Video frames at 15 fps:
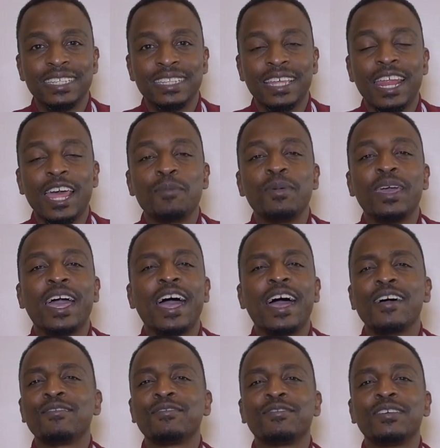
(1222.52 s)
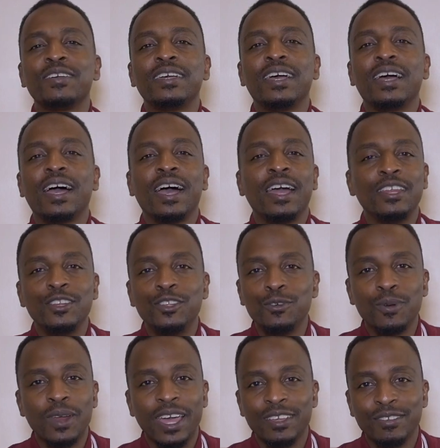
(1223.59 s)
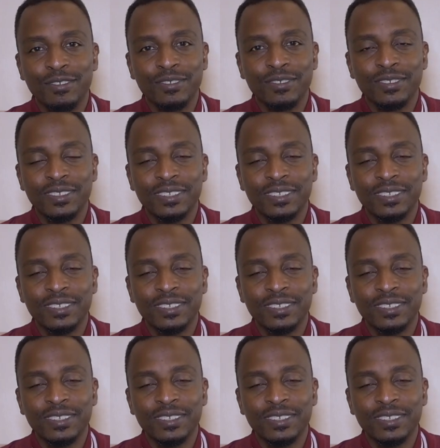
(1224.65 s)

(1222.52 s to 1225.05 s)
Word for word: that I may have a new life.